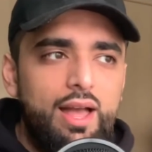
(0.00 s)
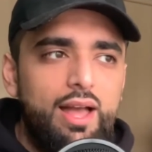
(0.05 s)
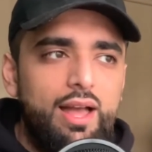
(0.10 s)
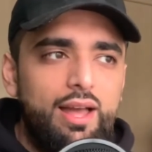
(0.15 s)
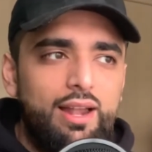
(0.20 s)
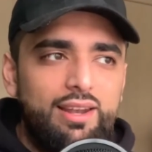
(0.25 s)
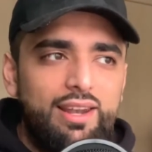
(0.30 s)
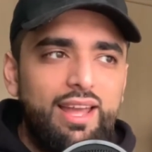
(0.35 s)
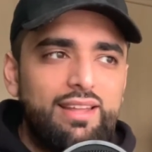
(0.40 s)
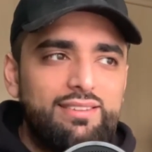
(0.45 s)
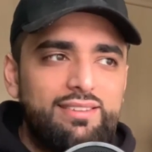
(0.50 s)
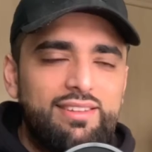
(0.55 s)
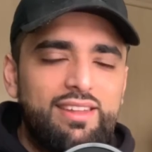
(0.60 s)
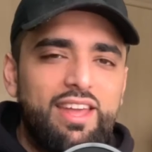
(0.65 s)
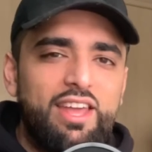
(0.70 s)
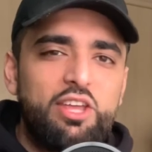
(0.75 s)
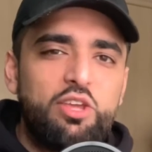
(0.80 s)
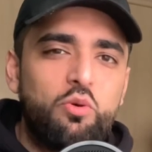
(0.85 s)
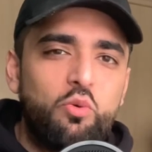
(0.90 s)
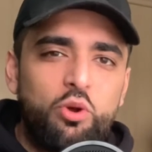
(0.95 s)
let's
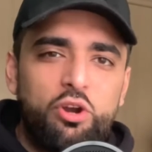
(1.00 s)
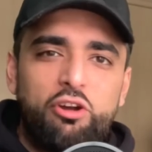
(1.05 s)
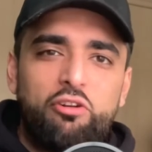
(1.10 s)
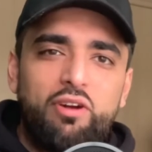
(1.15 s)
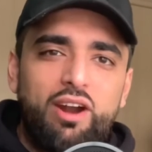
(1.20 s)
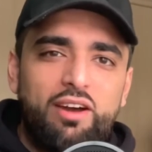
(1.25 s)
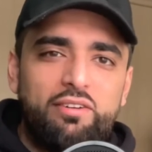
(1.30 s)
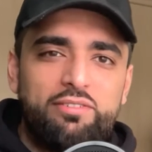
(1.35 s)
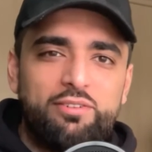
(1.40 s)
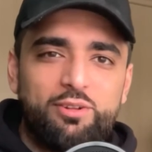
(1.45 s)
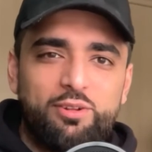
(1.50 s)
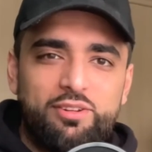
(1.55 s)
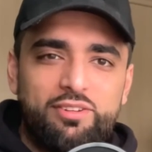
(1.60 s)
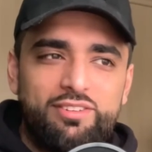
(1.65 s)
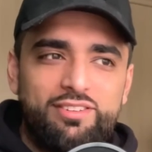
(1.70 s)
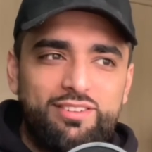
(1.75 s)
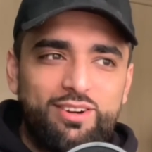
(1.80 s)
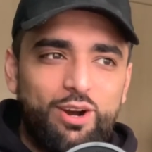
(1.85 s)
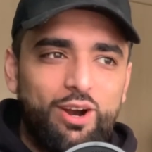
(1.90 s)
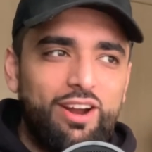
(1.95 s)
say you won a raffle,
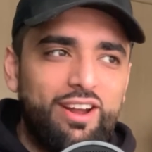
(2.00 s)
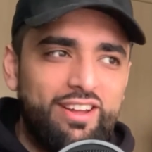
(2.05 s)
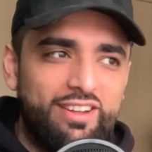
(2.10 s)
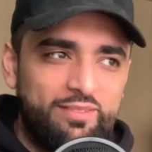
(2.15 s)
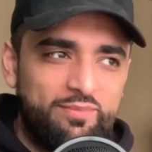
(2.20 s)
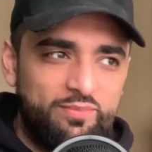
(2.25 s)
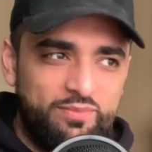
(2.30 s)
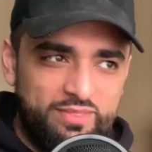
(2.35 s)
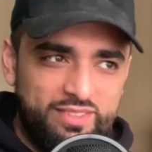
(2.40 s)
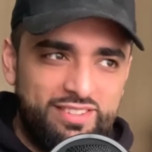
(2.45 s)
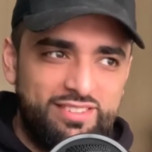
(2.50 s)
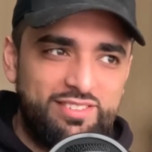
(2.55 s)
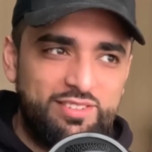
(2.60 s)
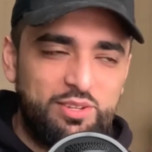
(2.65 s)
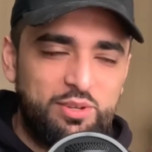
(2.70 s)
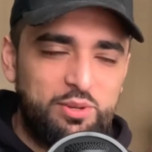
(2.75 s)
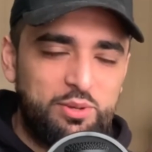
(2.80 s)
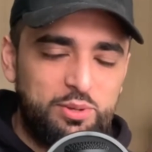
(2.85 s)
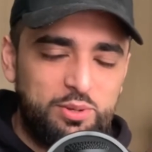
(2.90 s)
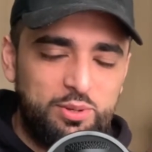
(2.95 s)
right,
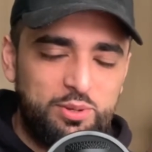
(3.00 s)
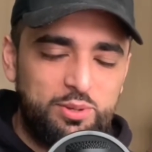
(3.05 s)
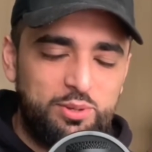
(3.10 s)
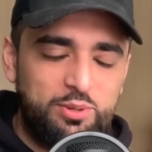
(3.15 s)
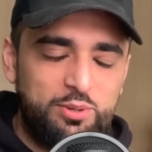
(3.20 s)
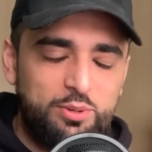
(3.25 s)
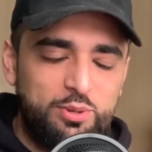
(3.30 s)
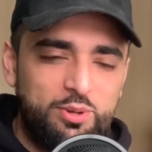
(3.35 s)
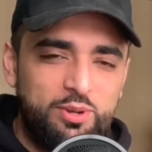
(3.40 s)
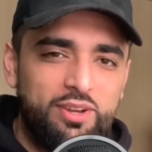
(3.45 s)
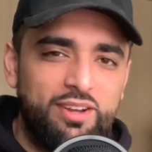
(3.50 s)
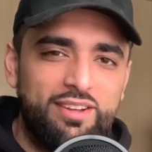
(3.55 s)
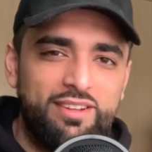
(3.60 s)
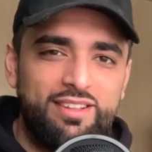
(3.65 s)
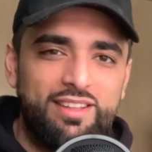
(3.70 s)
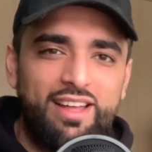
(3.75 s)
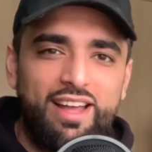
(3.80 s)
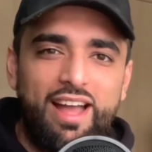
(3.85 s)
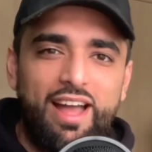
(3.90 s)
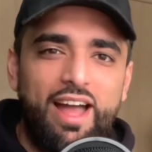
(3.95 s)
to
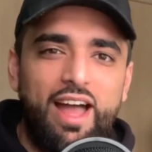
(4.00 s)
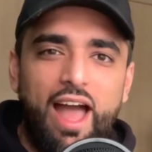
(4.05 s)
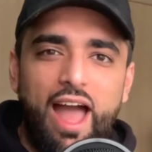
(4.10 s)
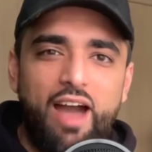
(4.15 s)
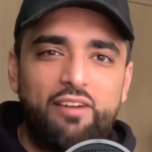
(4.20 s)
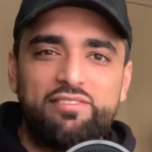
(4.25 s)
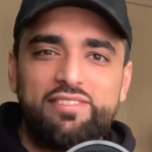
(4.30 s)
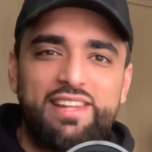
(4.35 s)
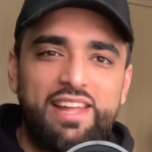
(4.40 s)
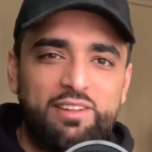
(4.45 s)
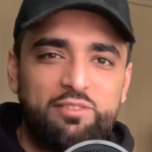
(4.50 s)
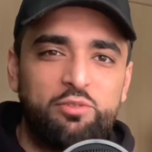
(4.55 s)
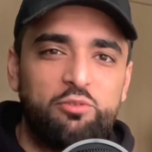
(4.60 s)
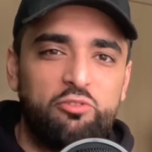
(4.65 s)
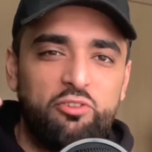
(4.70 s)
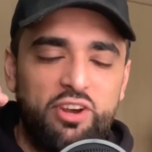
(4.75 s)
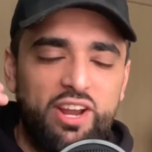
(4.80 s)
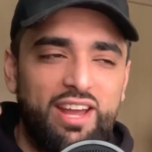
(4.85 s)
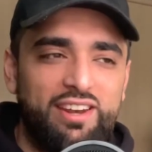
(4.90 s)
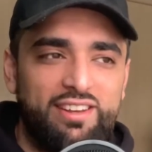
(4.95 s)
have sex with
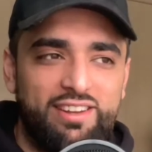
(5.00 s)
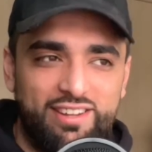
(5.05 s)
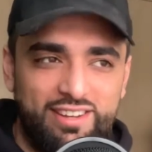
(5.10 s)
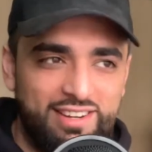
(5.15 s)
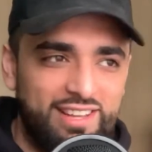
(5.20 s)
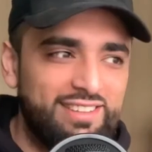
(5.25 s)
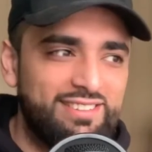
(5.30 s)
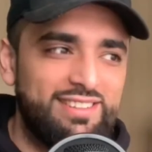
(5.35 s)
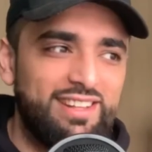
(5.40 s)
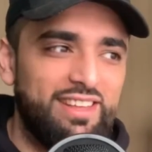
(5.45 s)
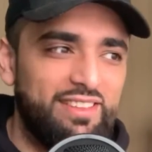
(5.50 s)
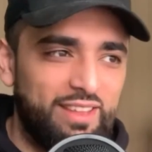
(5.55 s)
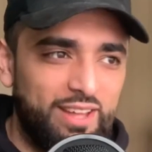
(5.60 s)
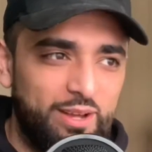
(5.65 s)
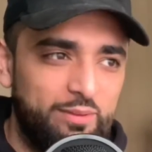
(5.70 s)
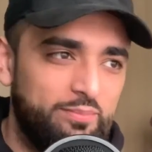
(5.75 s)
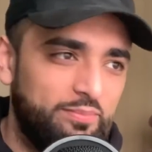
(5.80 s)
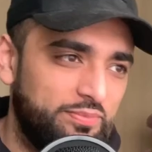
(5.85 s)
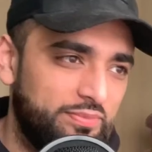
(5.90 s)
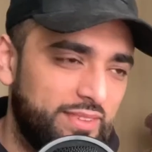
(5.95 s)
Rihanna. Let's say
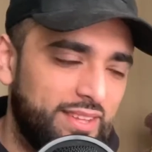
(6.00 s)
that.